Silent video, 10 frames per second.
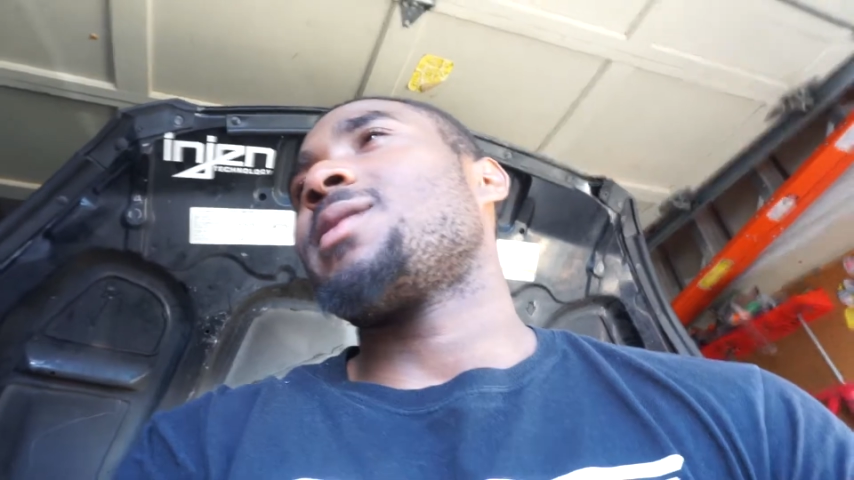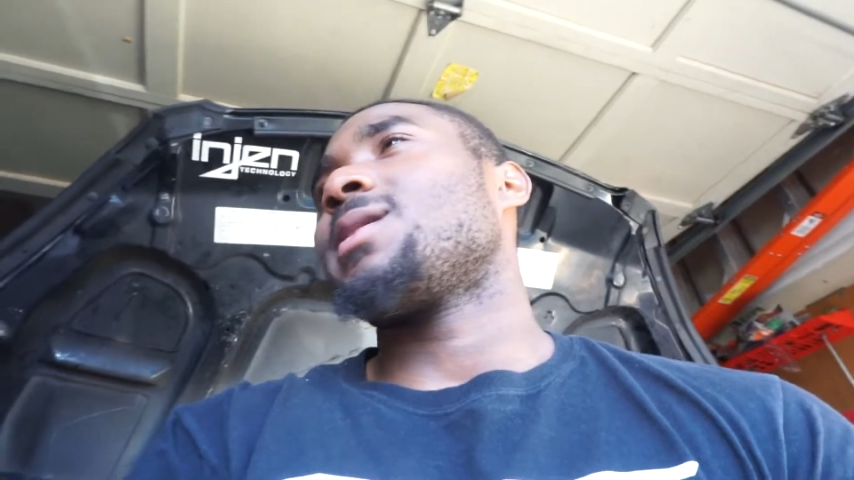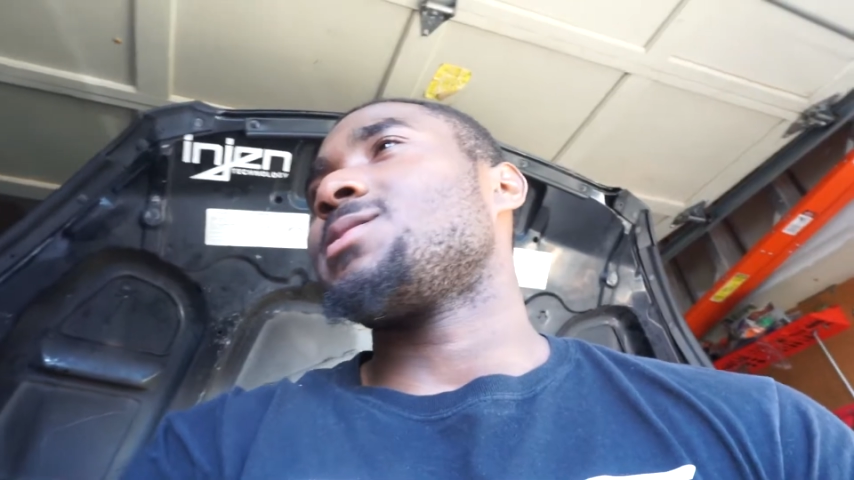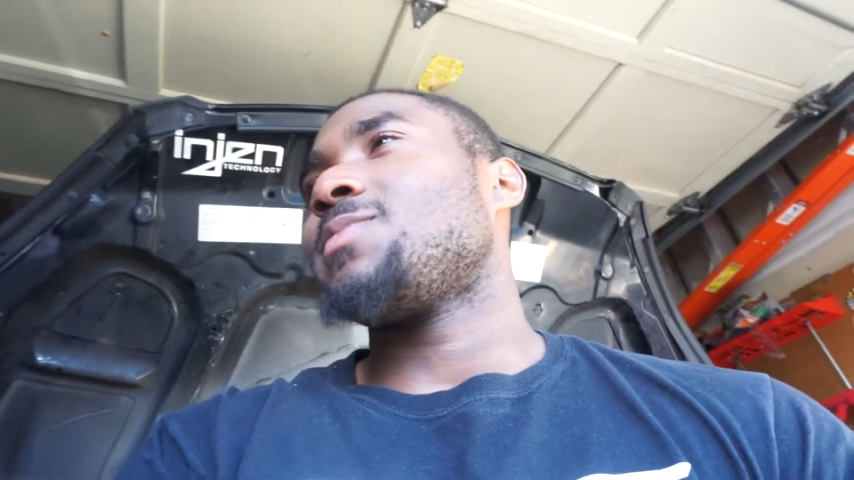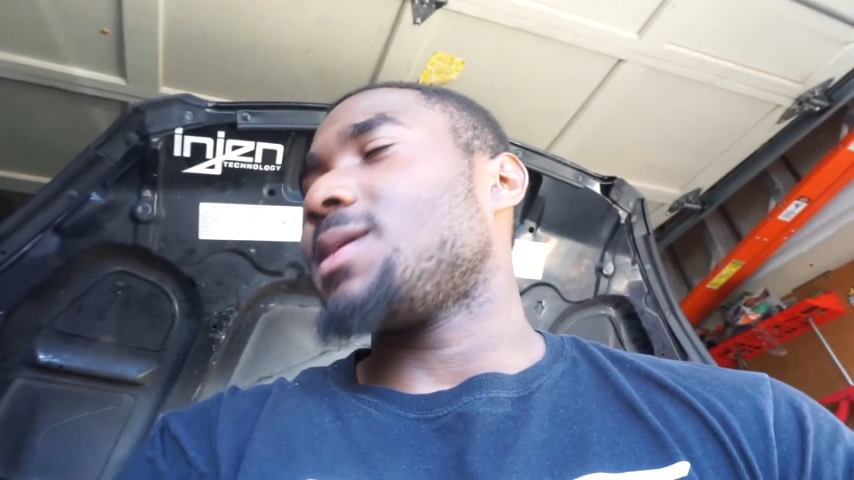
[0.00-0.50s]
know how to
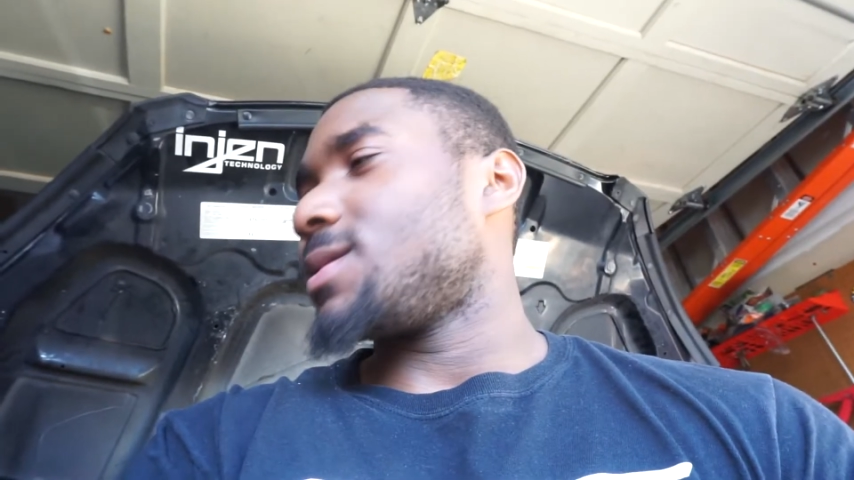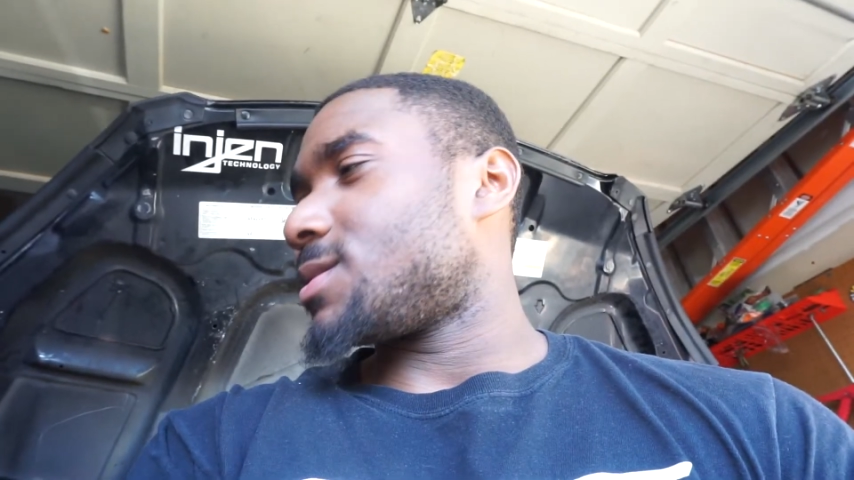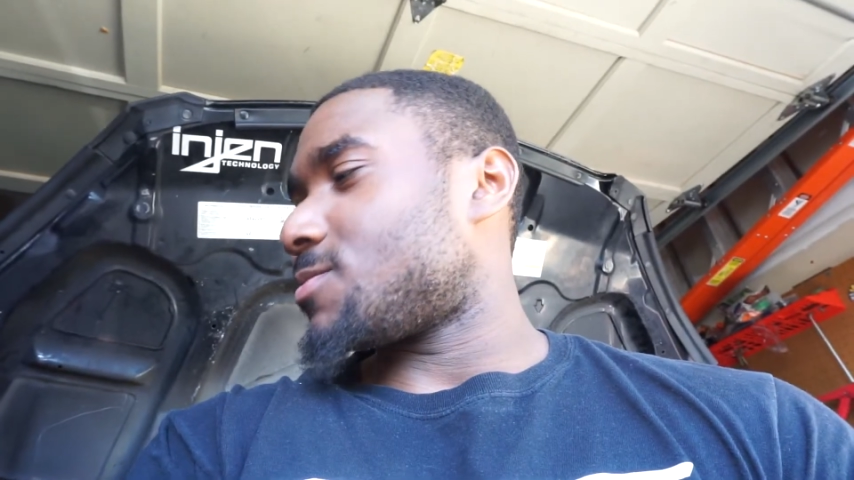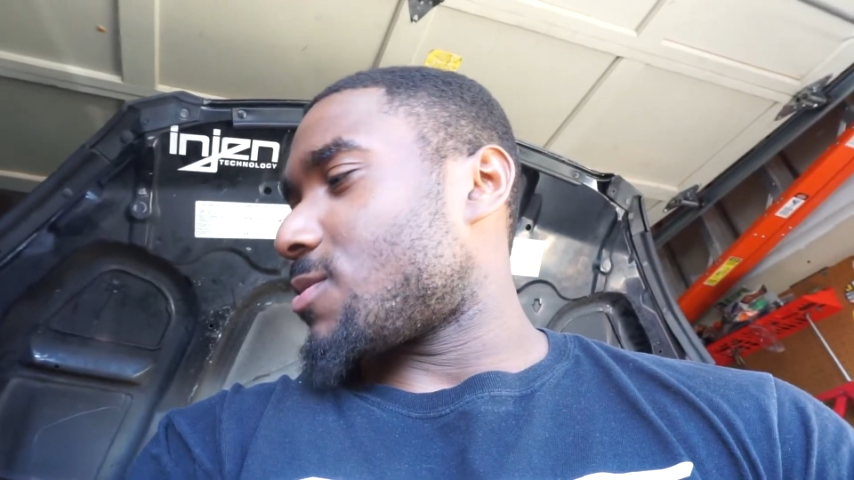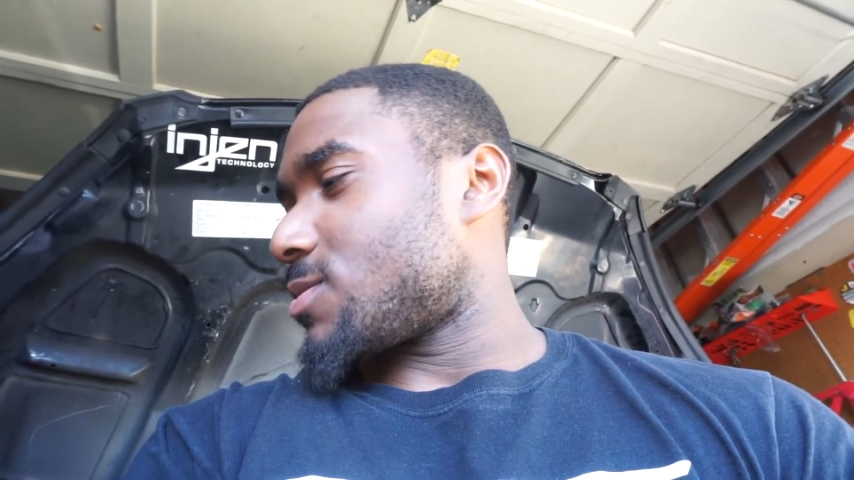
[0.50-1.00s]
explain
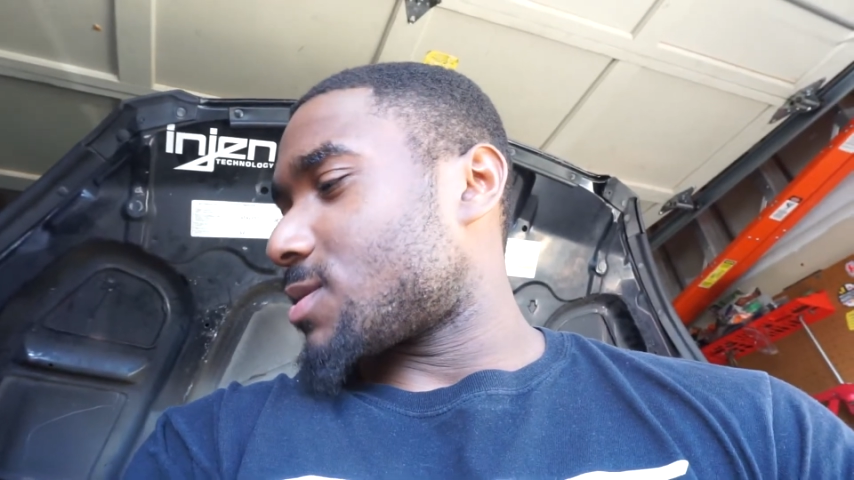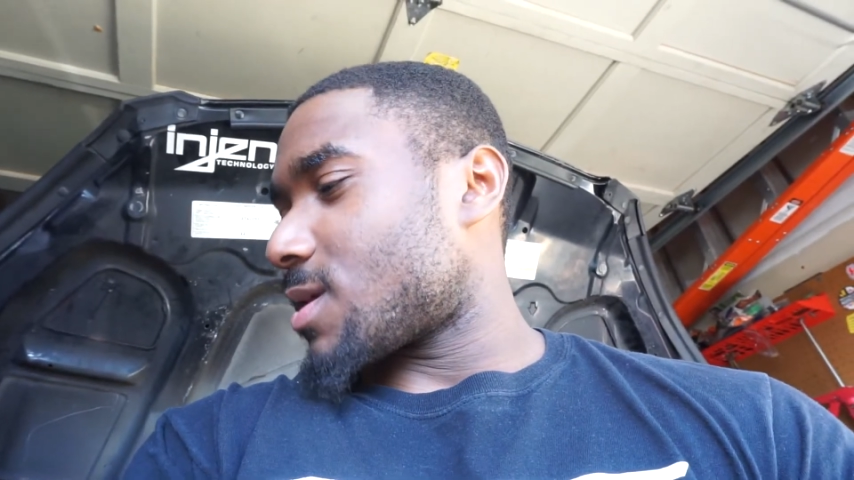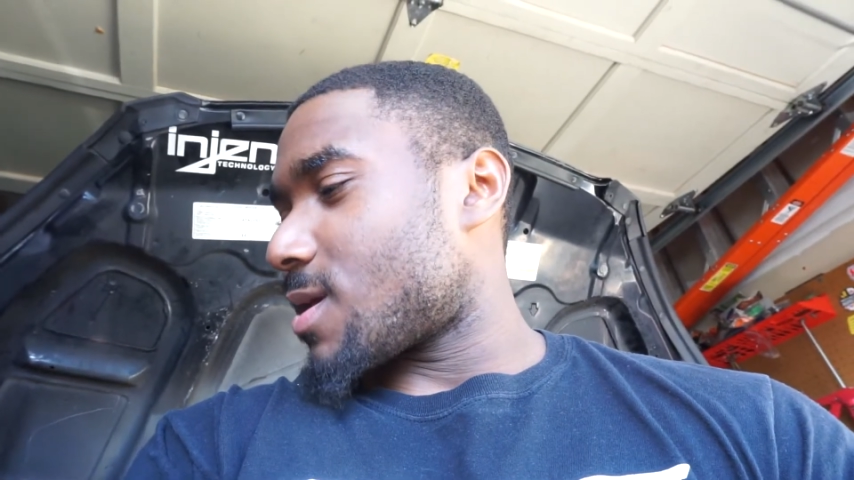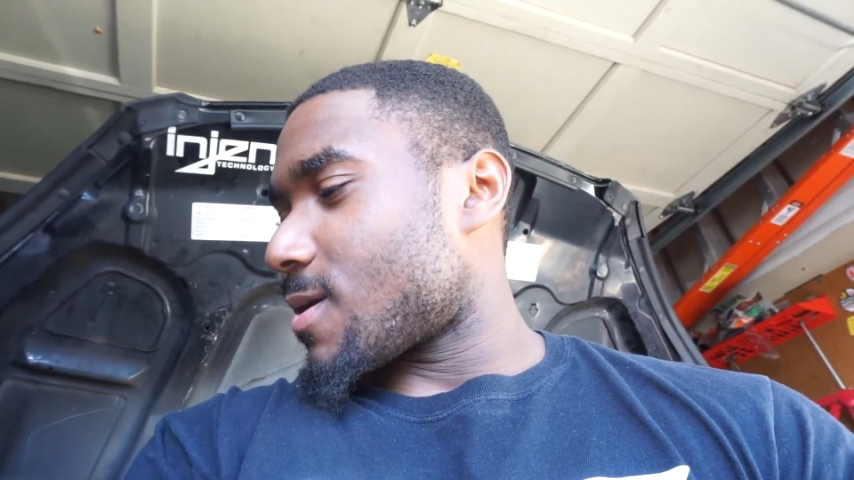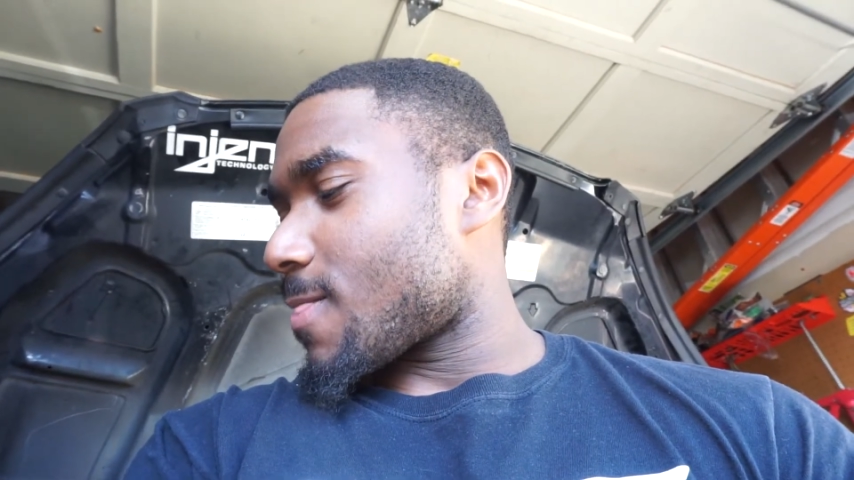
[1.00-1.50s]
this, bro. It's
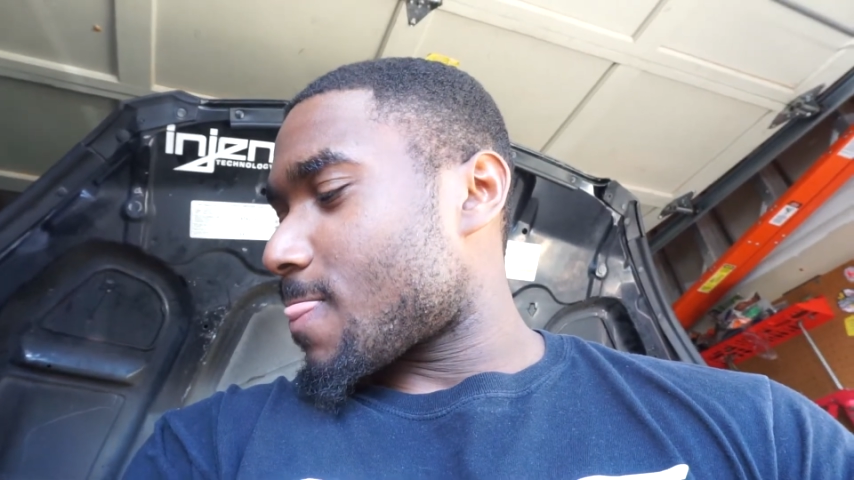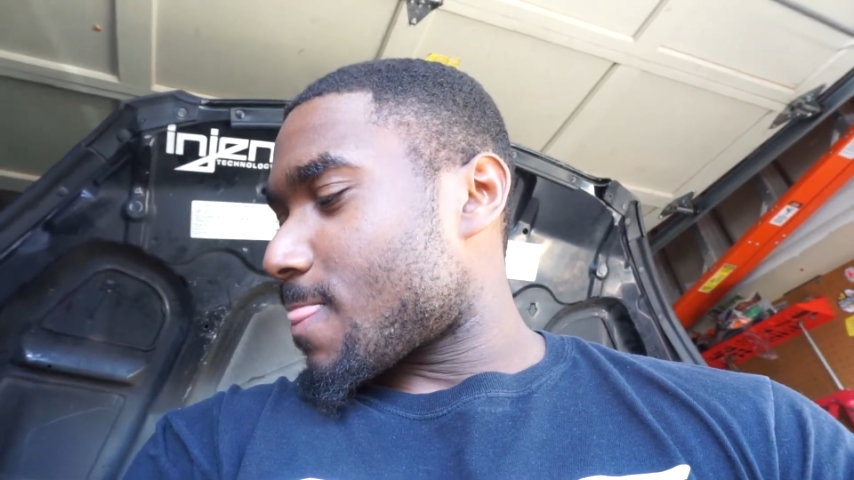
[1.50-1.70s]
like